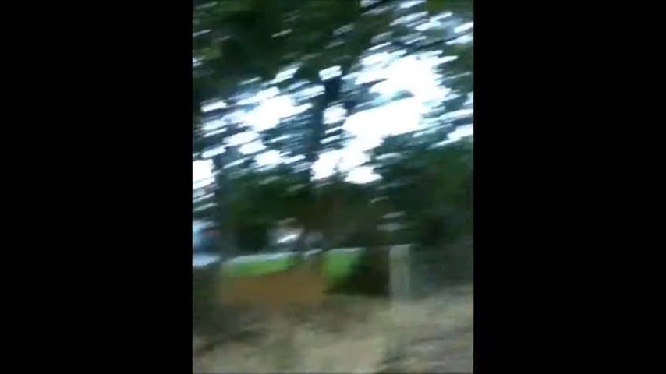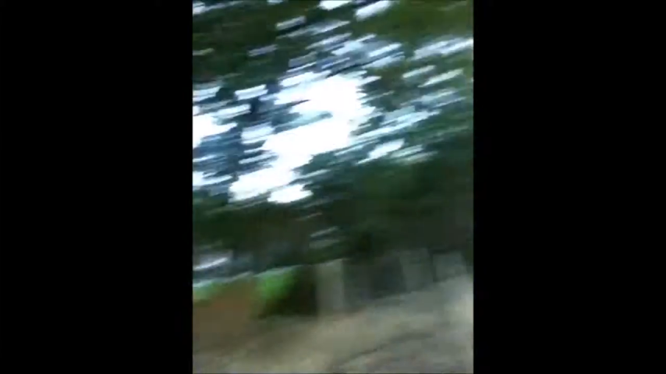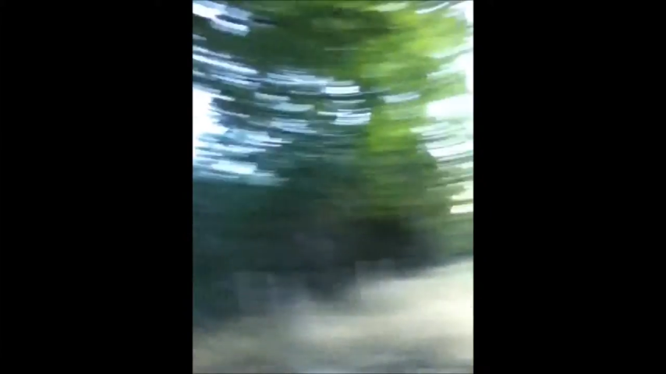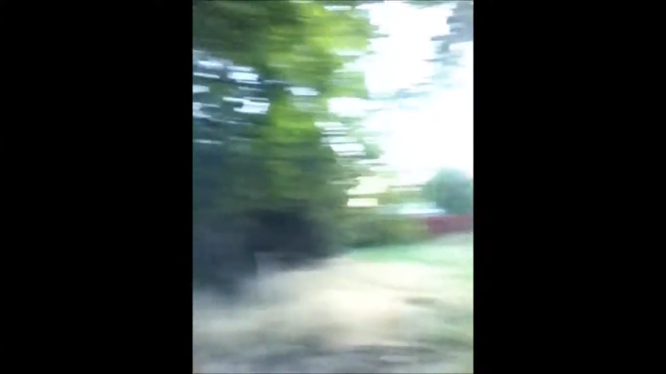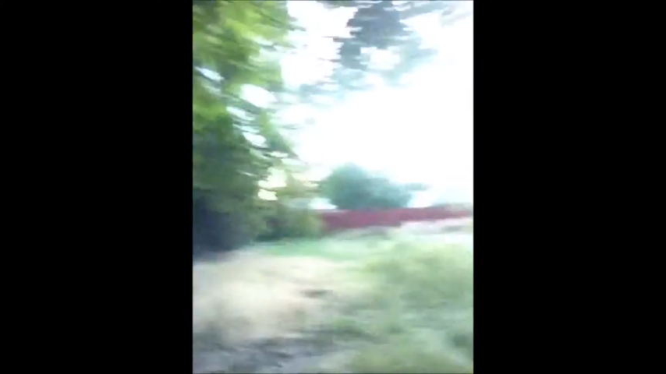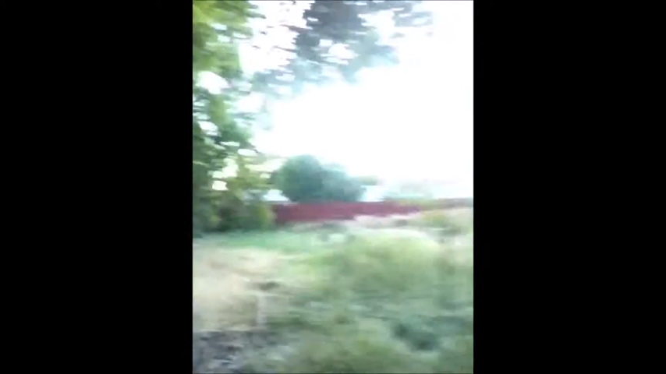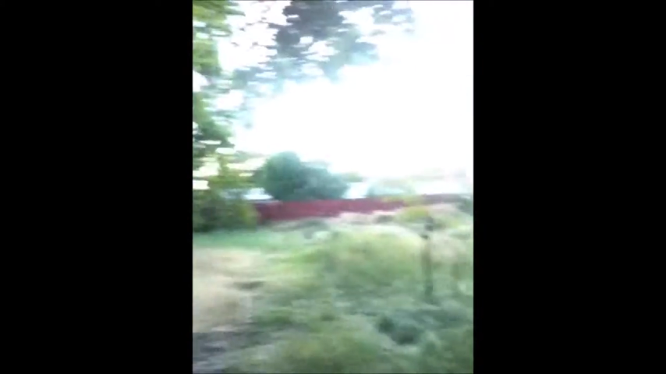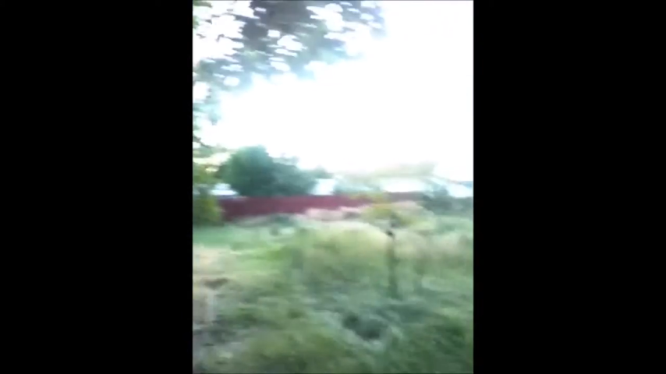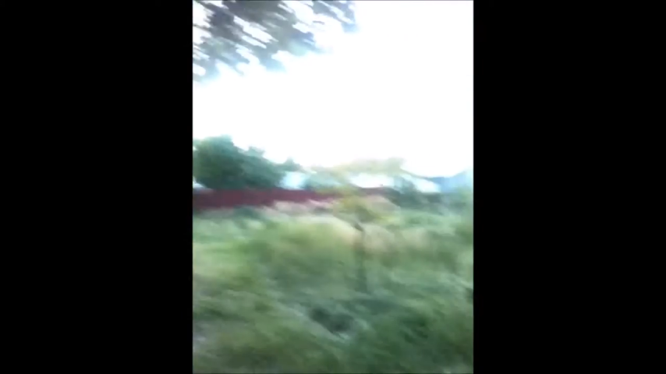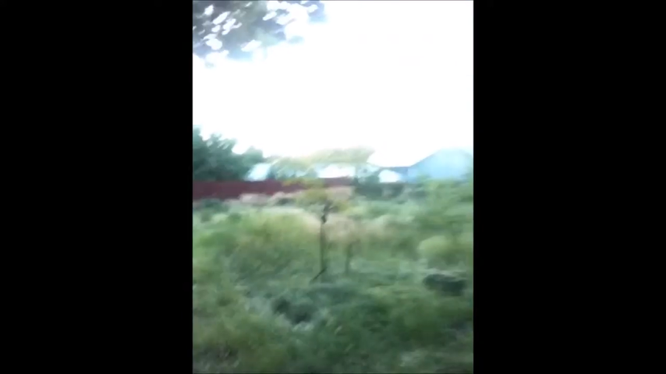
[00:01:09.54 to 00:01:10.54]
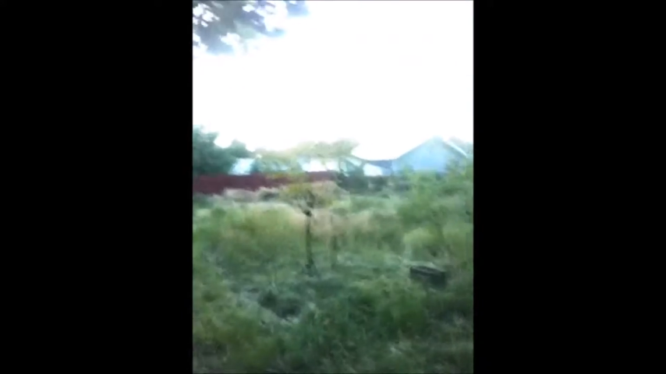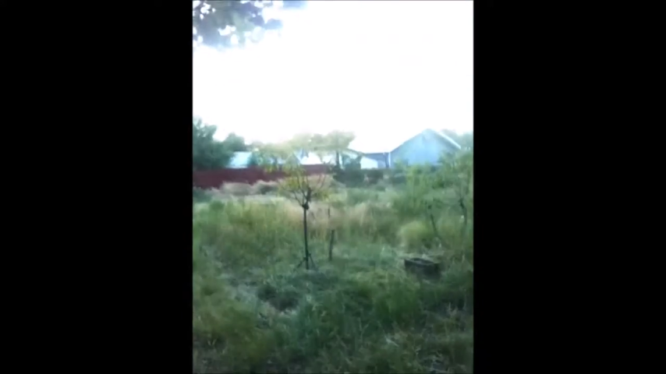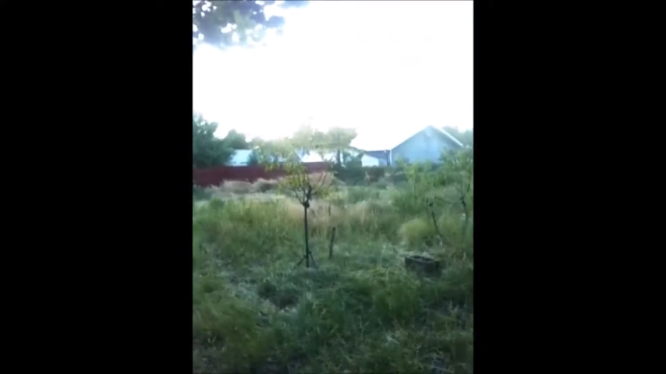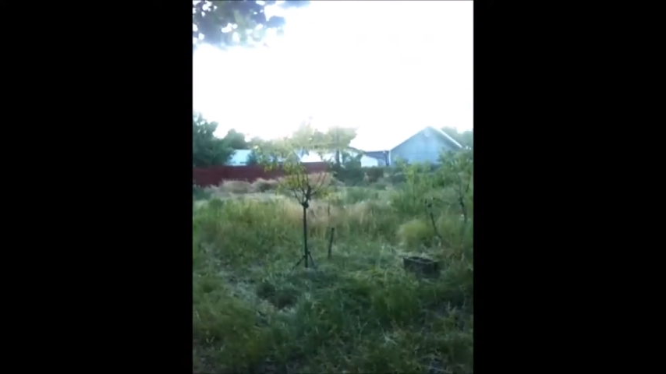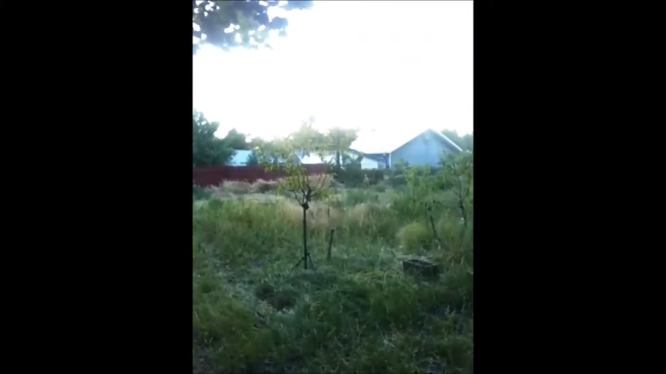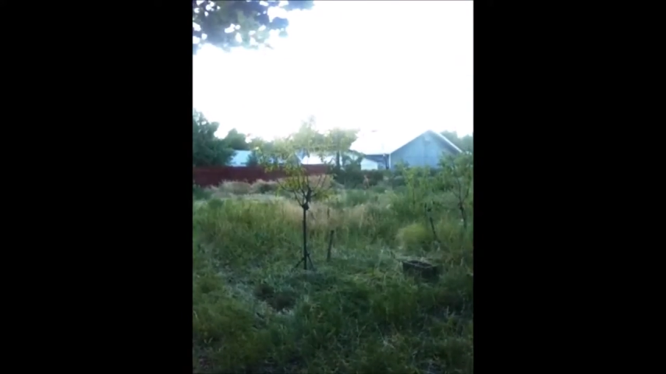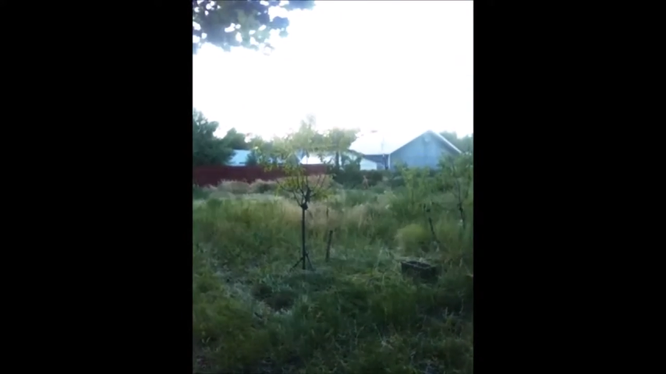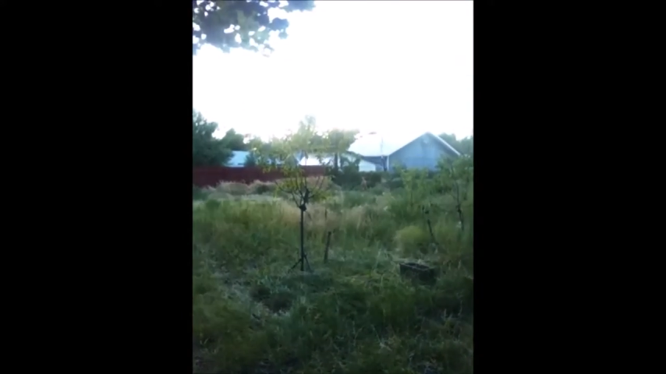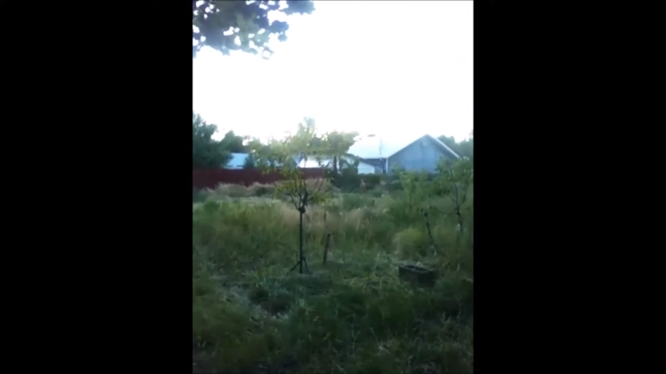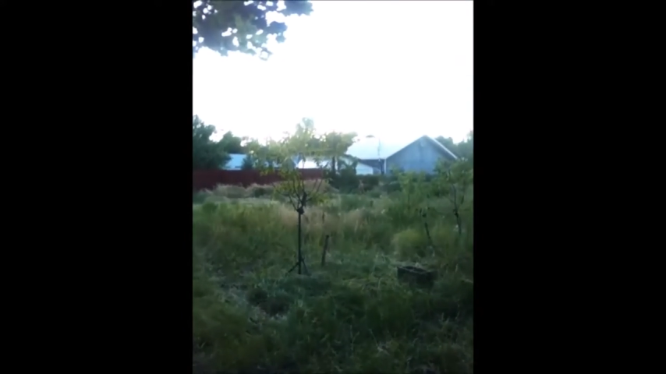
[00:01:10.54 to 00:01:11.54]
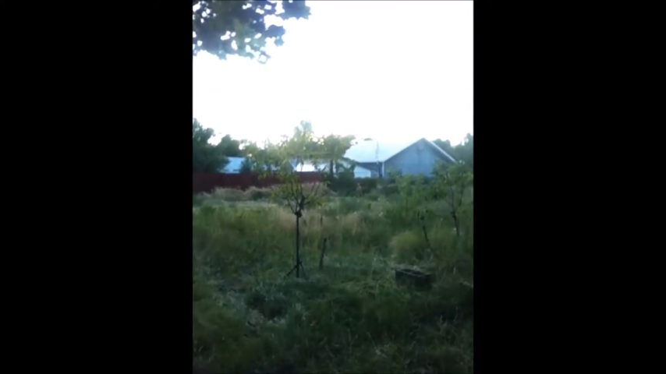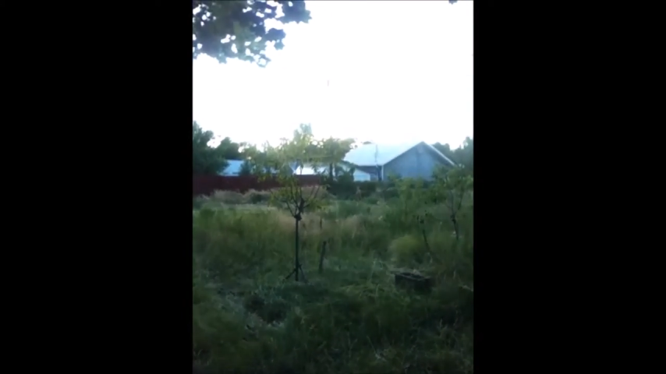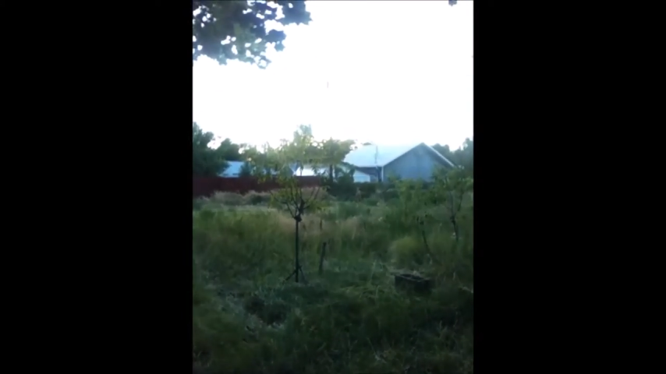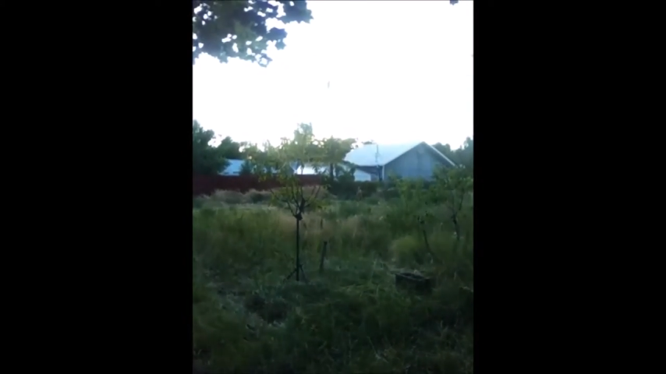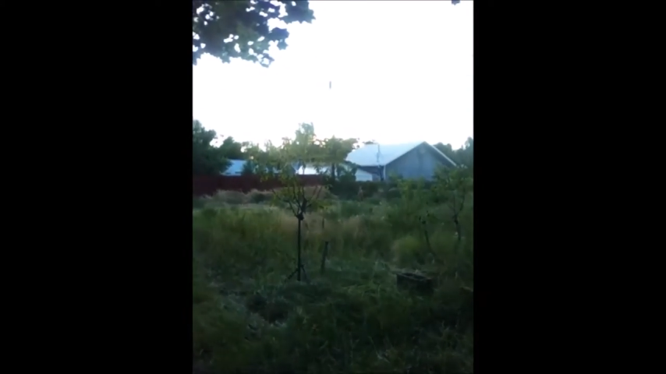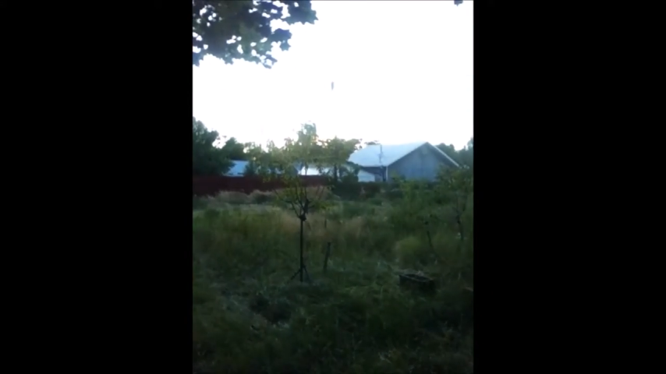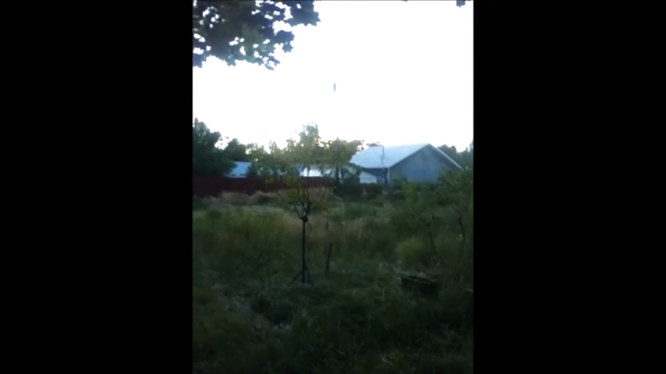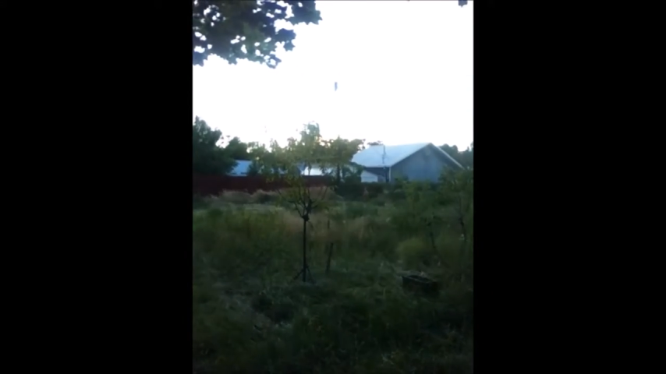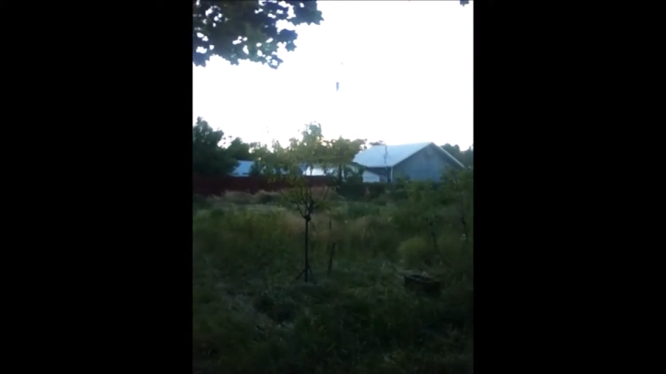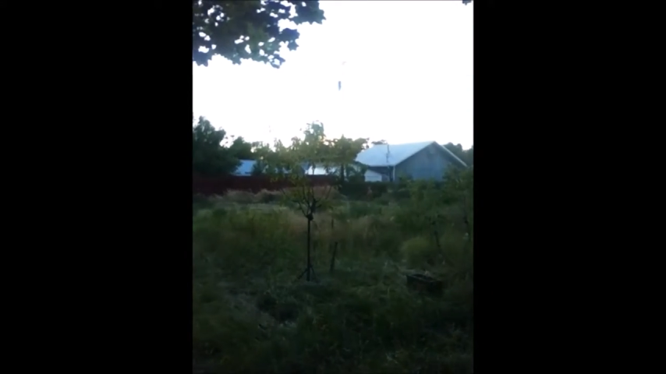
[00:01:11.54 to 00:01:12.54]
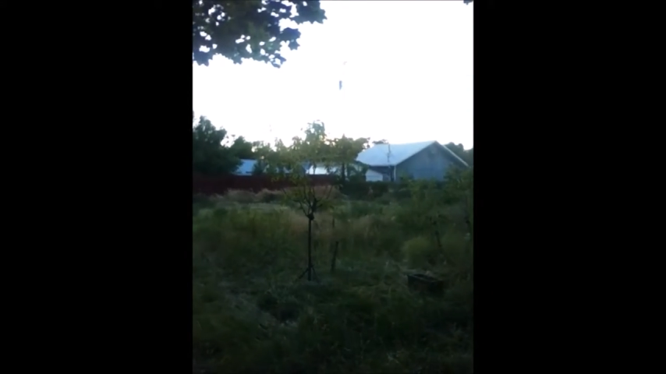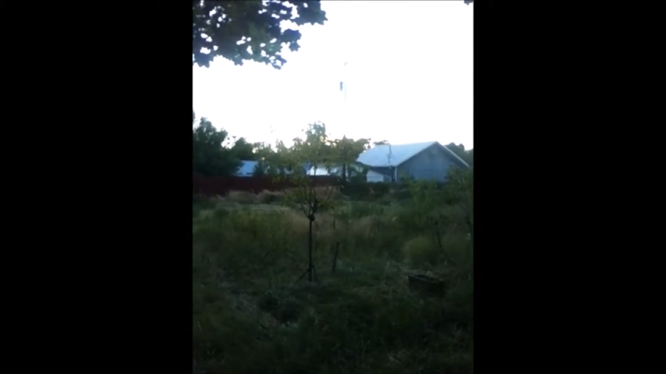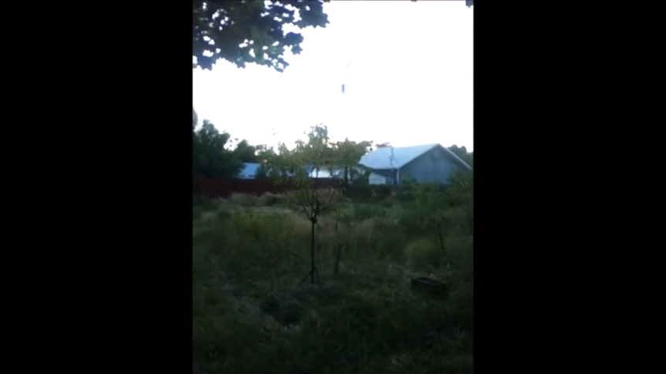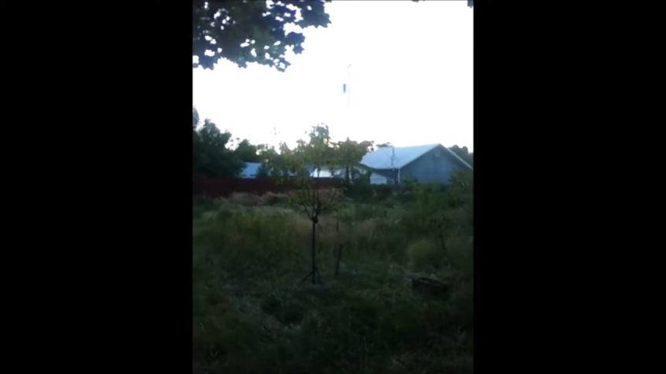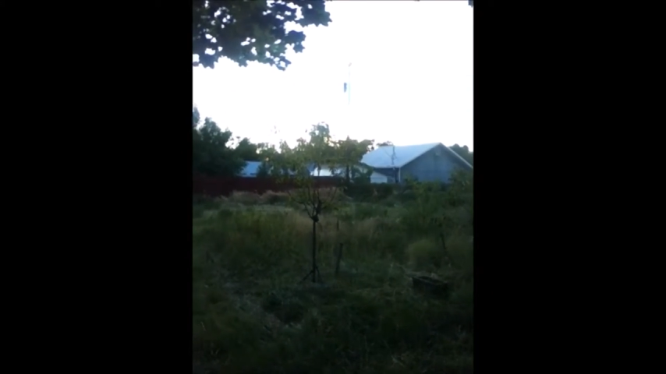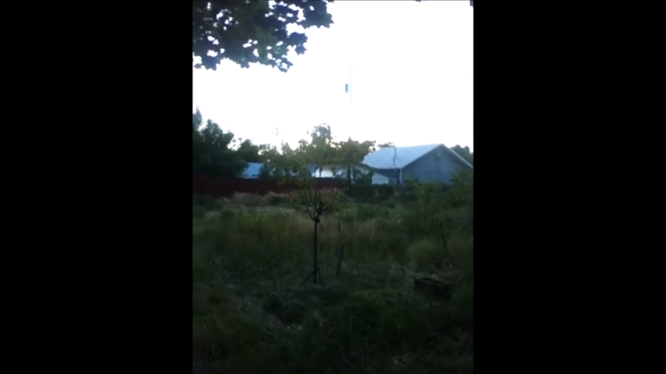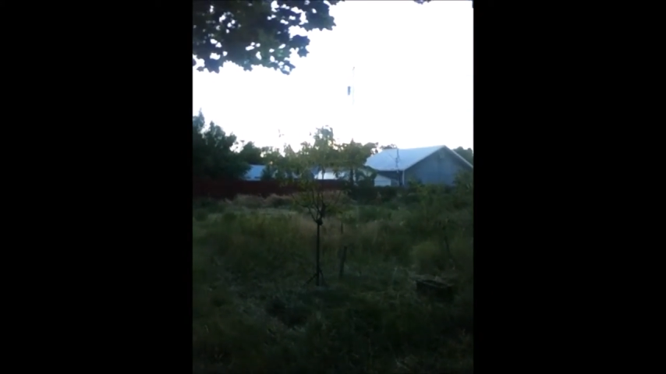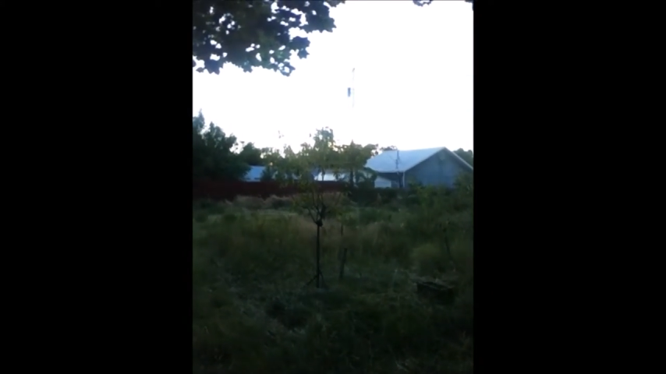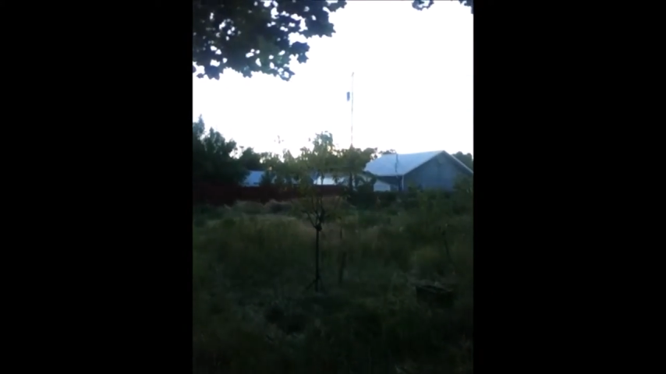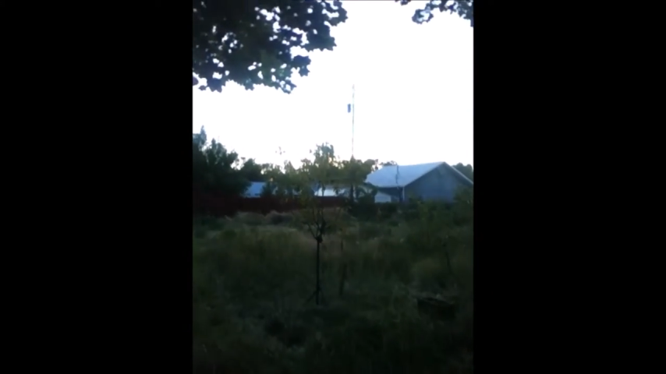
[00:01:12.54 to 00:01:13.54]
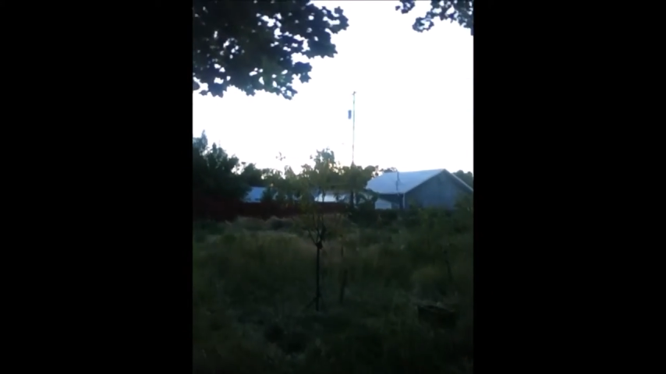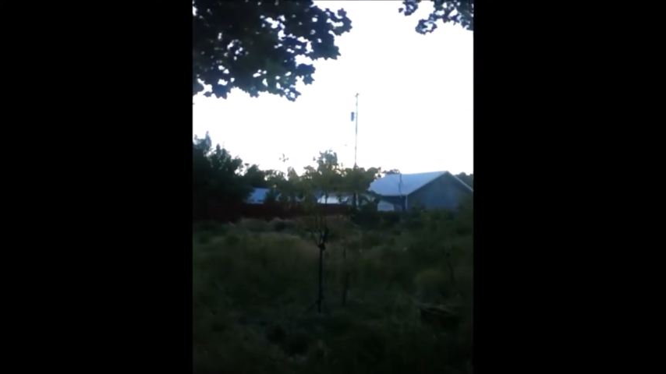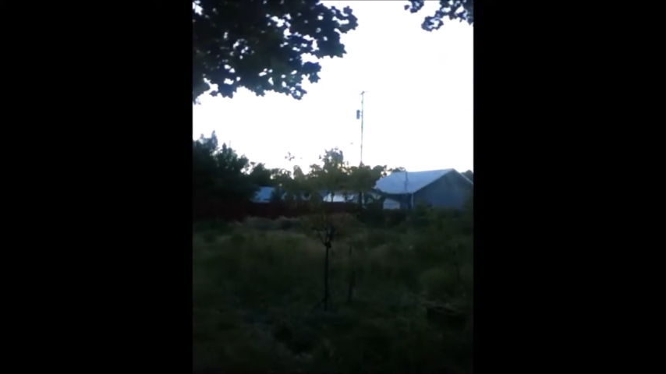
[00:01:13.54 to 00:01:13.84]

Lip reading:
Nobody's mouth can be seen.